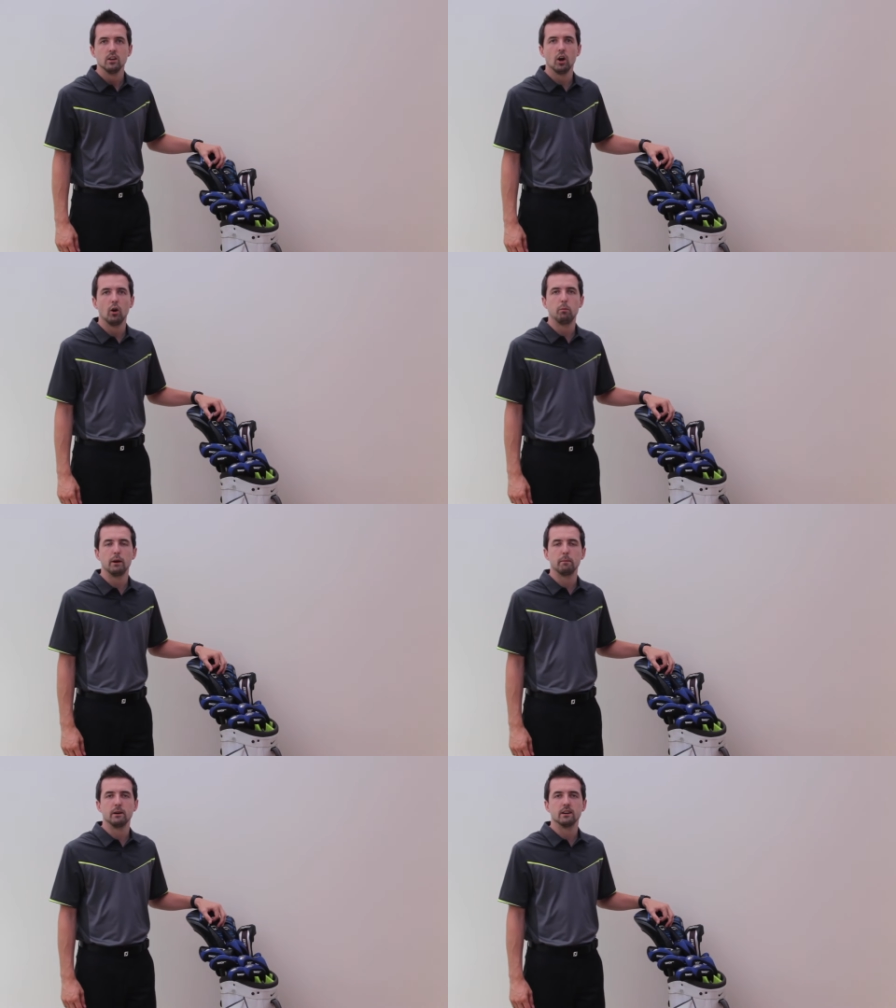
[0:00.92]
Yo,
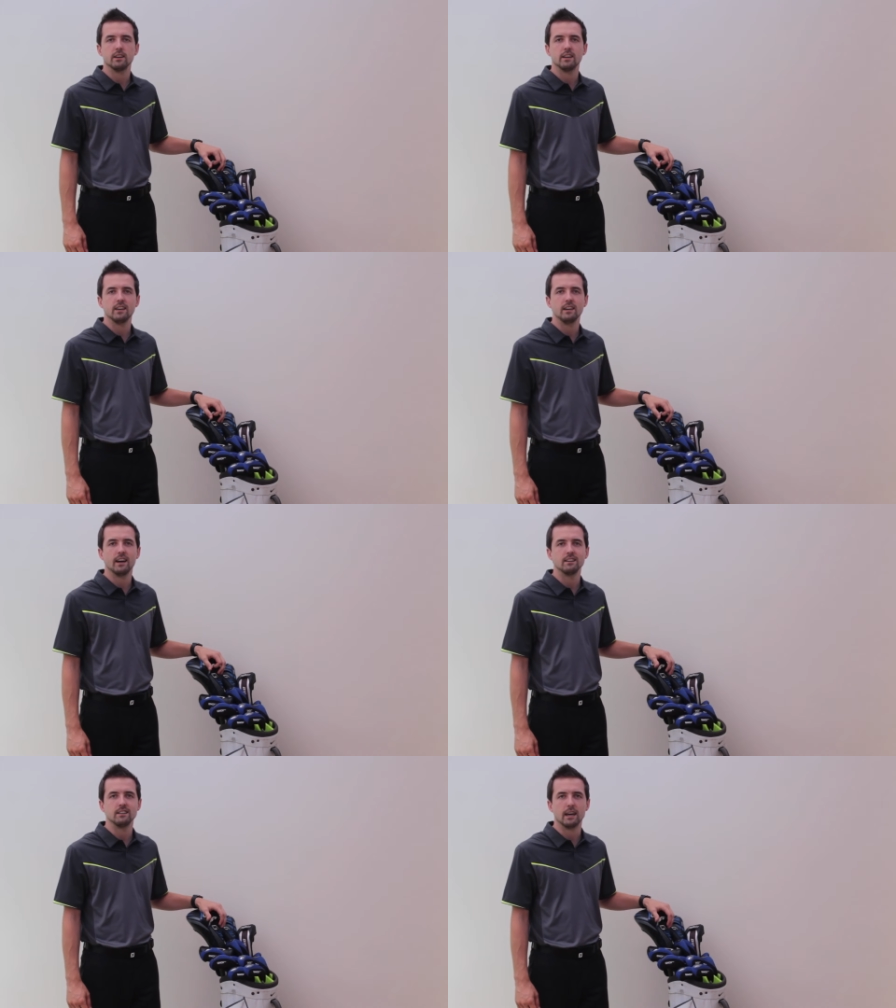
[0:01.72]
Brett Parker
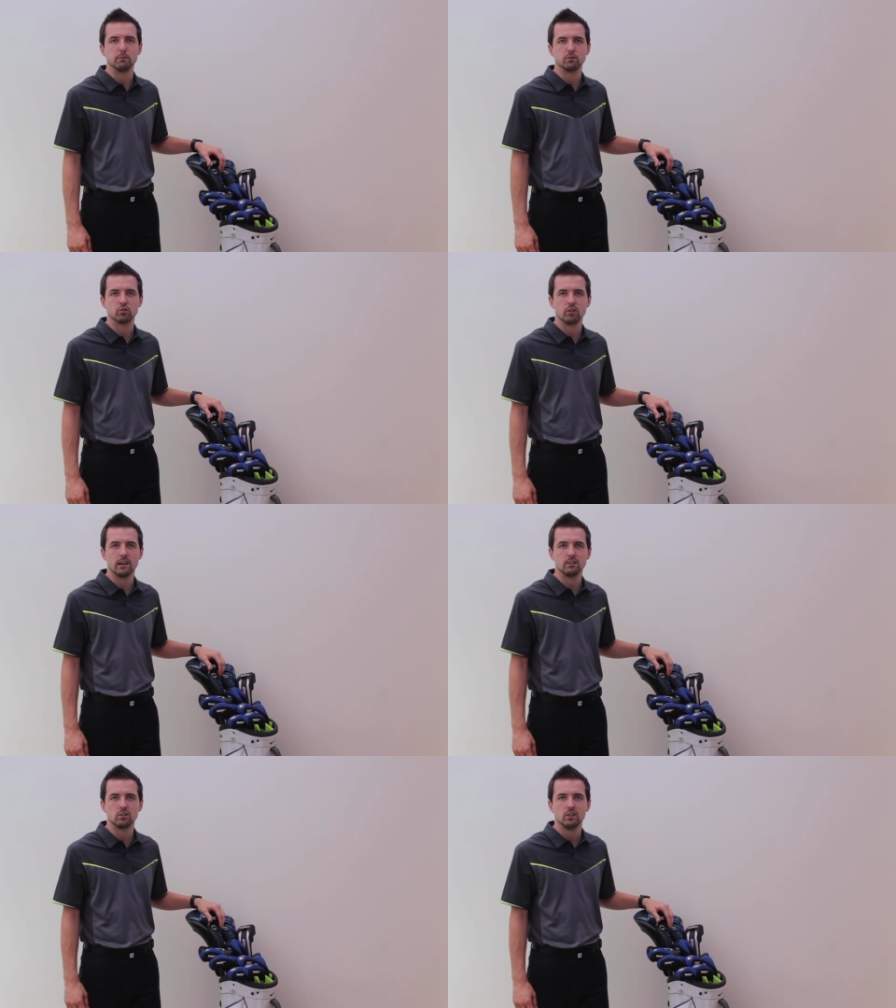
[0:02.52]
here, Handicapped
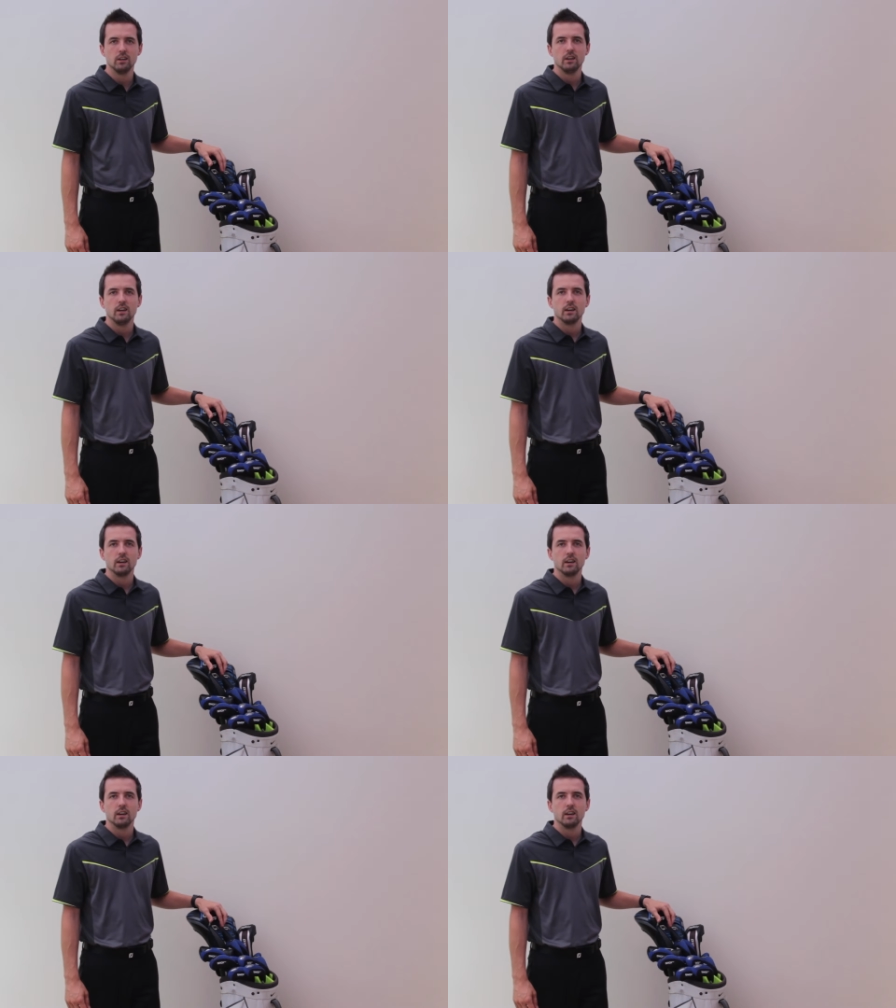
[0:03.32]
Scratch.